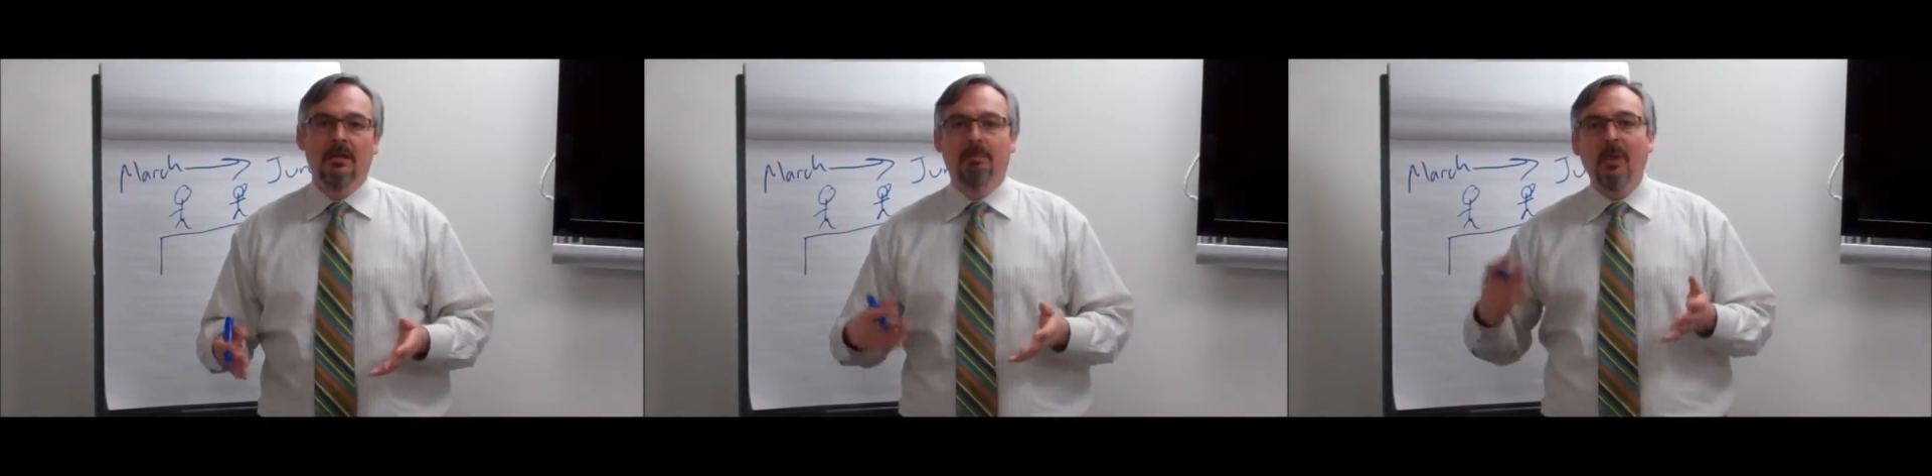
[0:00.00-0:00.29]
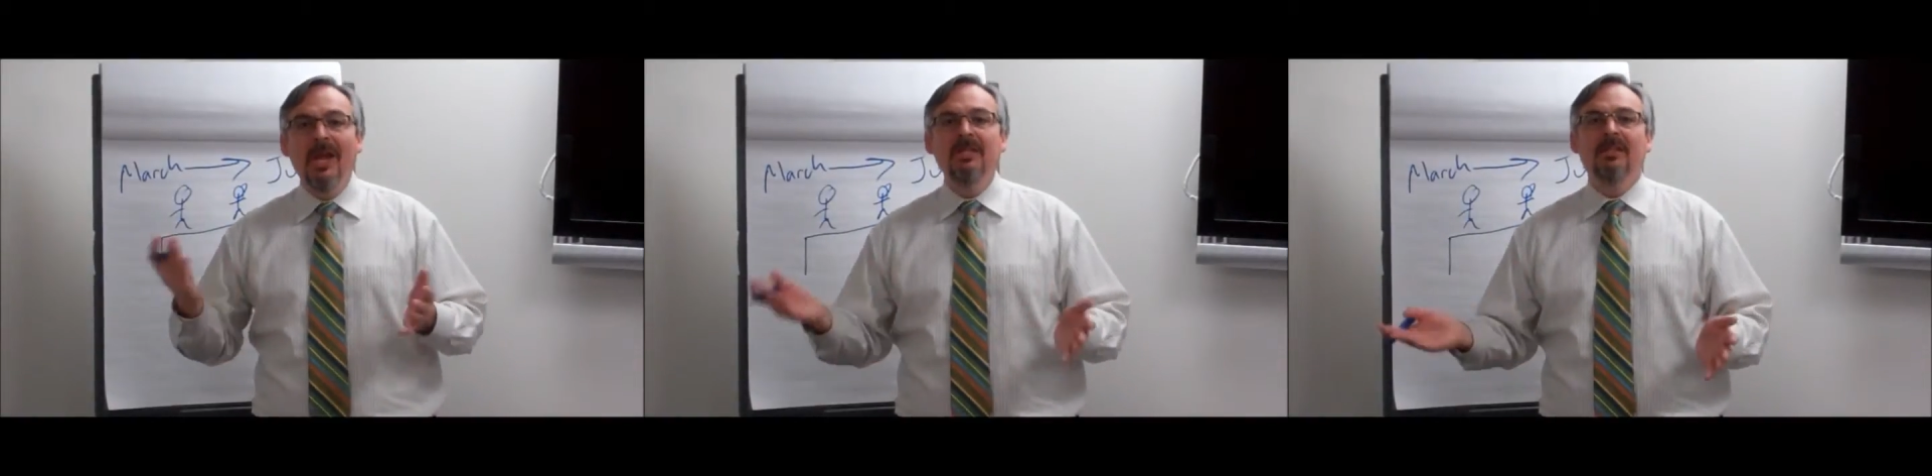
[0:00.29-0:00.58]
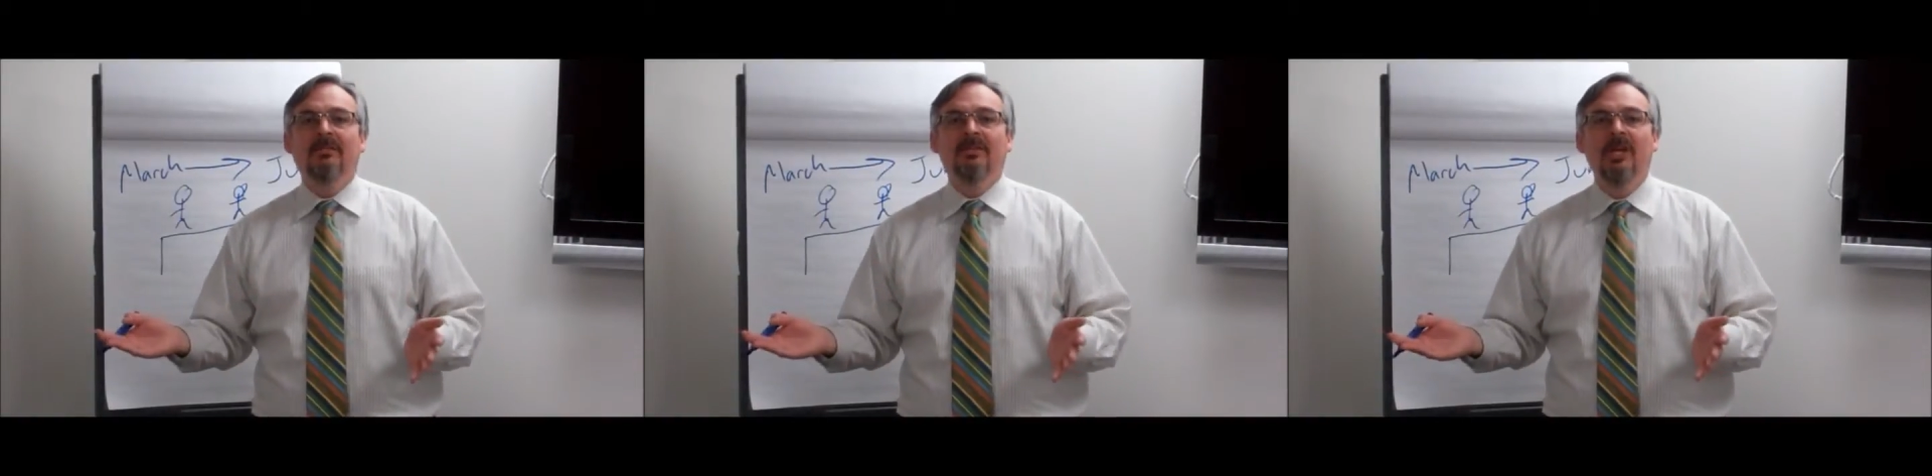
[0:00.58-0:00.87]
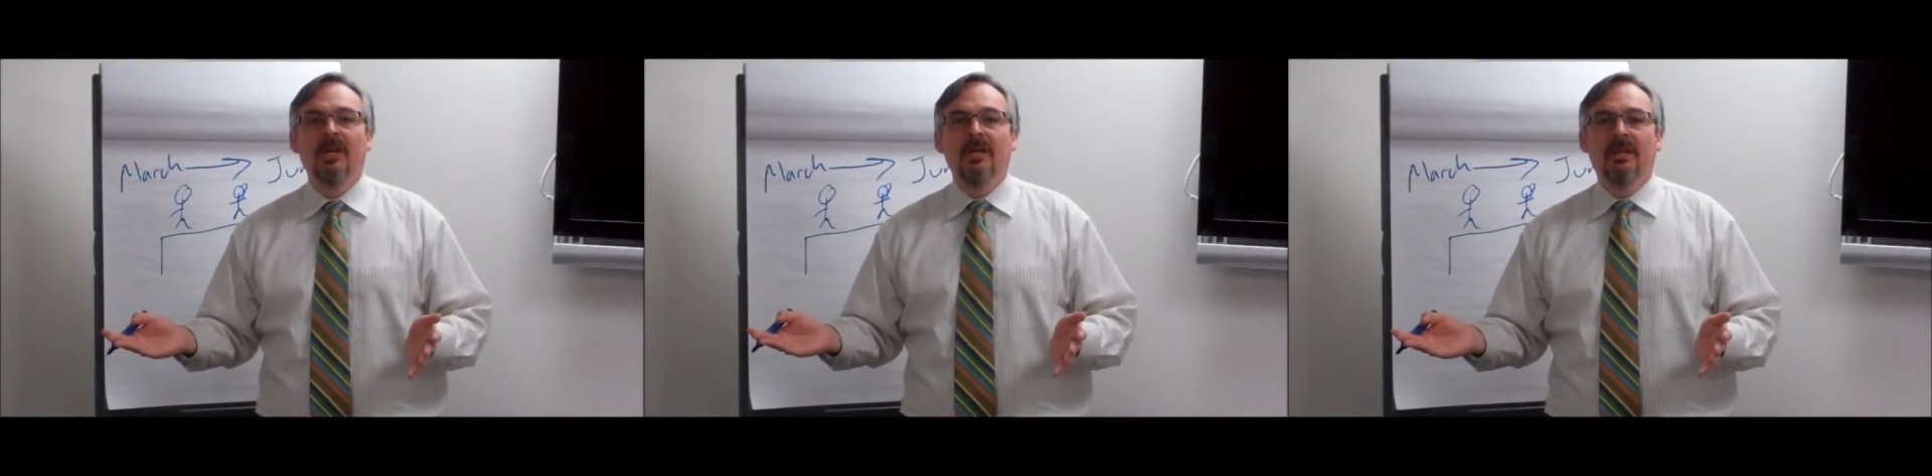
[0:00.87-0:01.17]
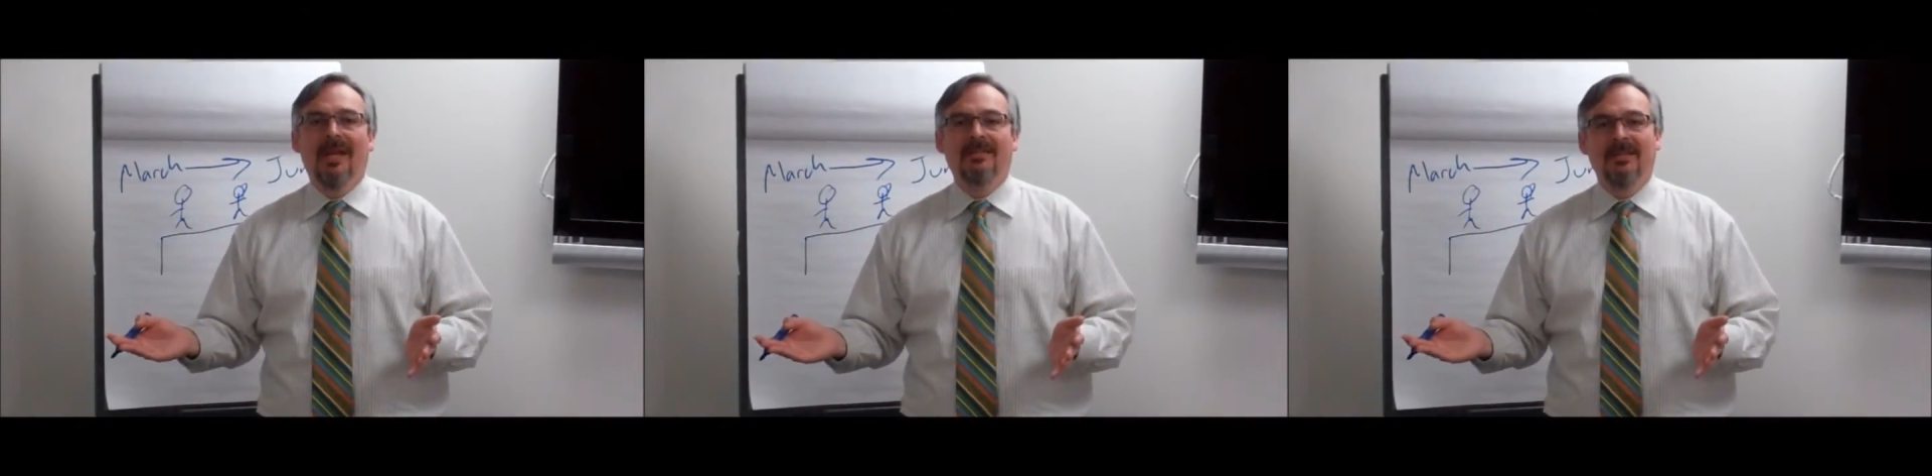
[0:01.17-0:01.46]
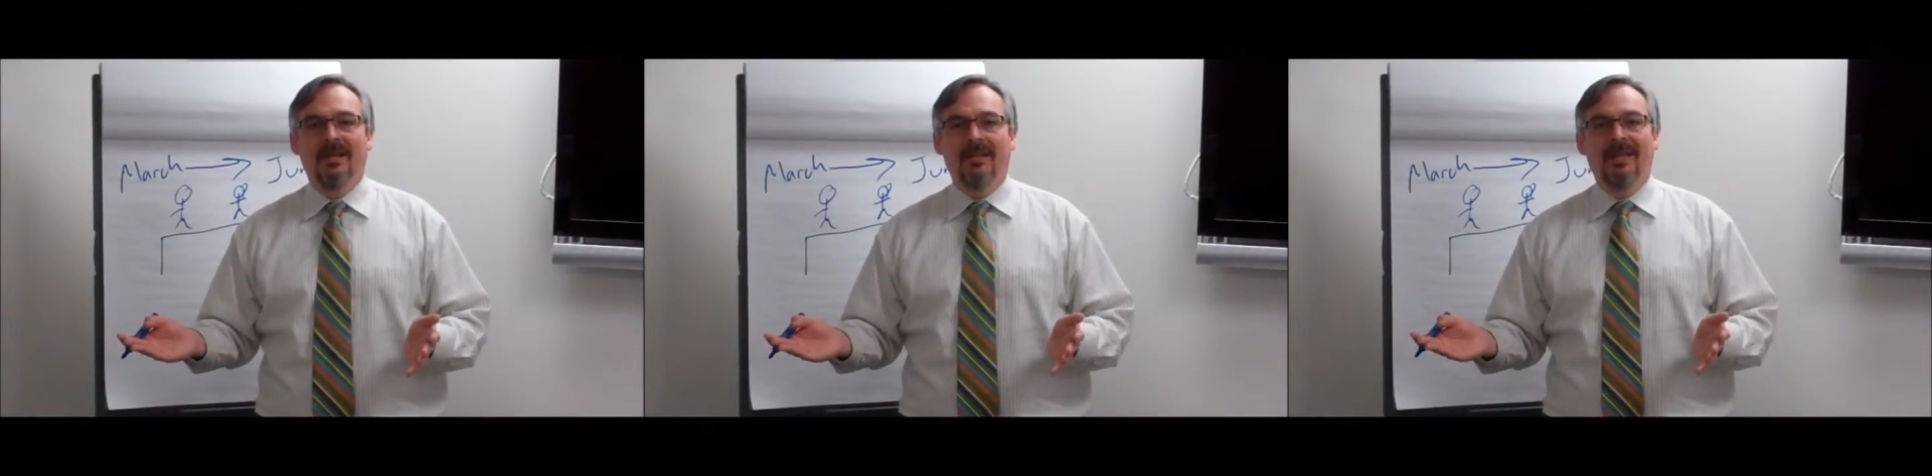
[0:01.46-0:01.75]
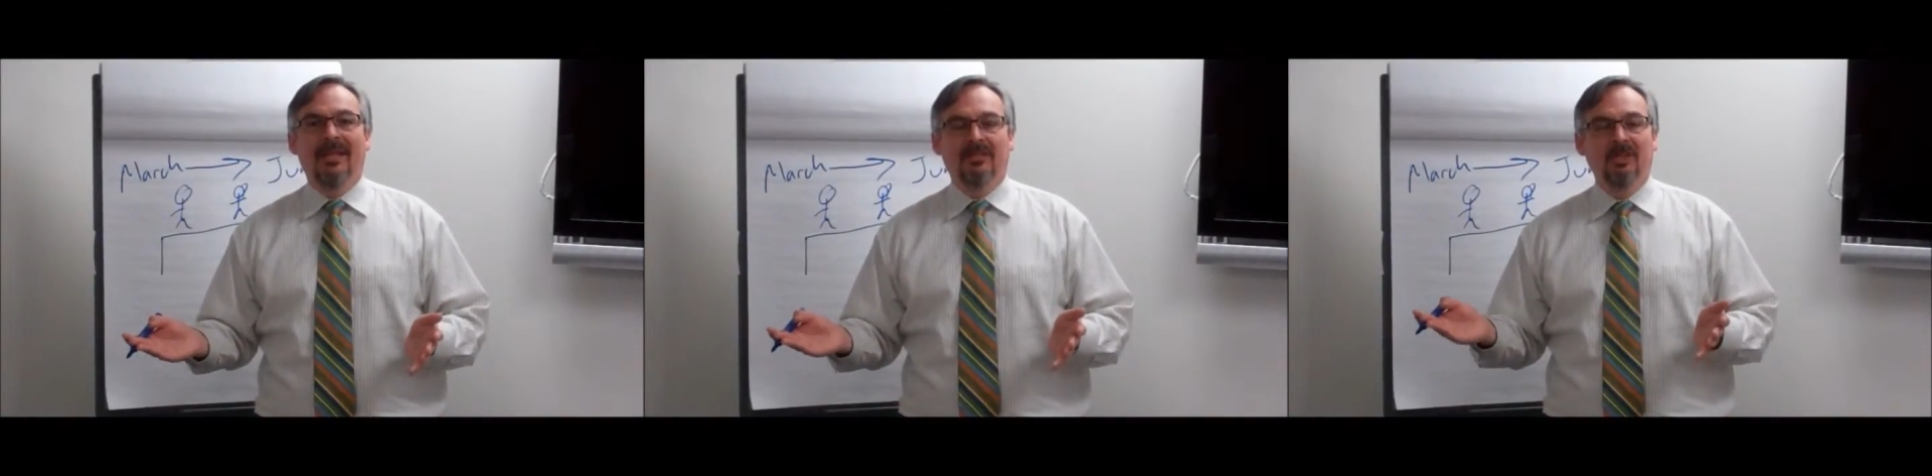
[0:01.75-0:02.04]
plaintiffs, that
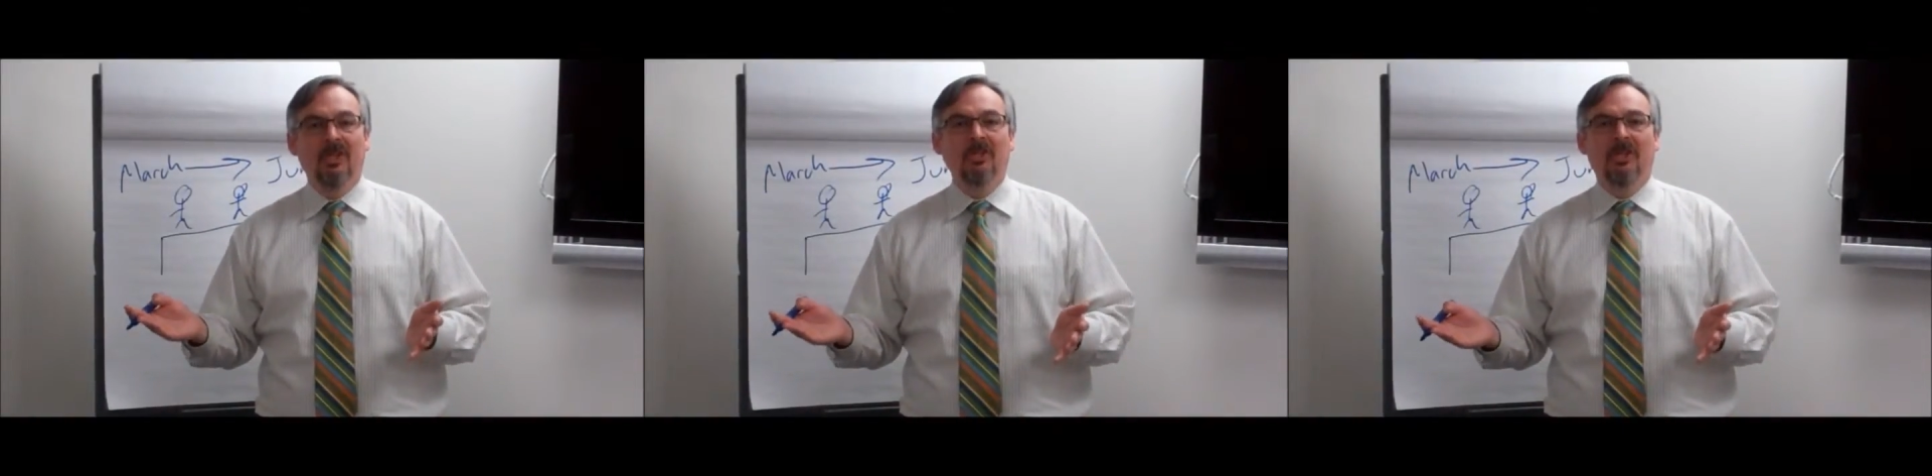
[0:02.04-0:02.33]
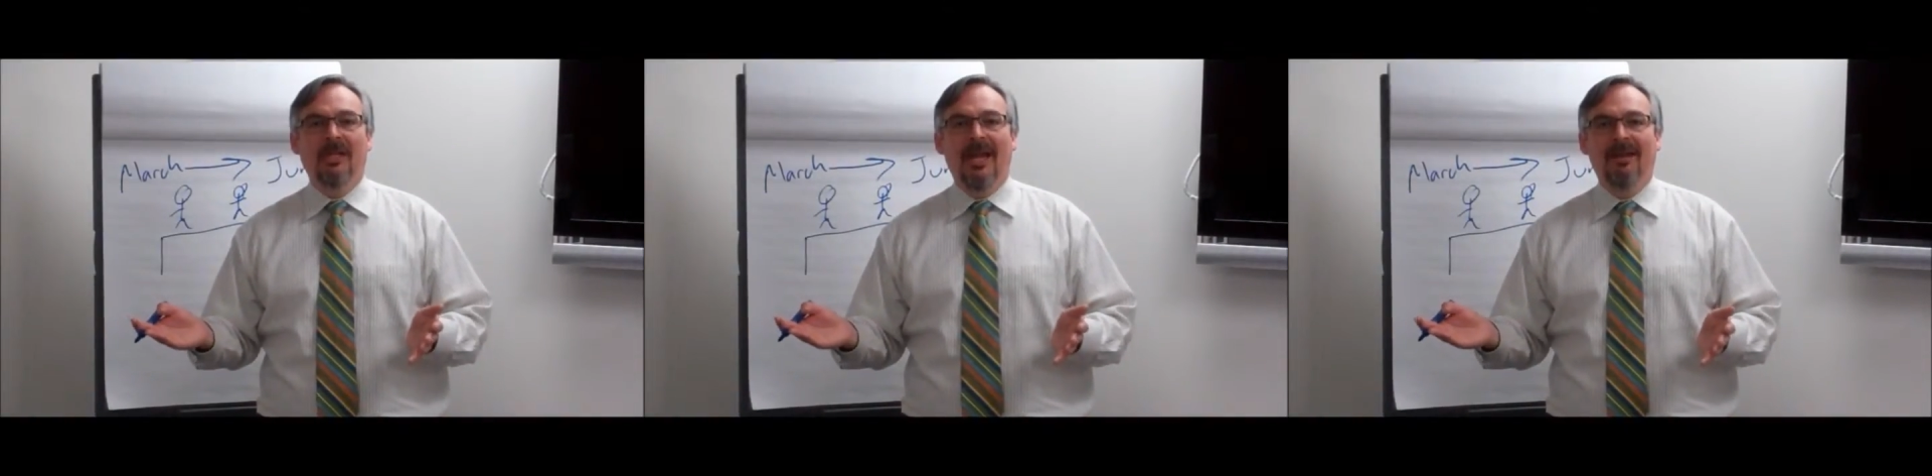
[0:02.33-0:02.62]
they essentially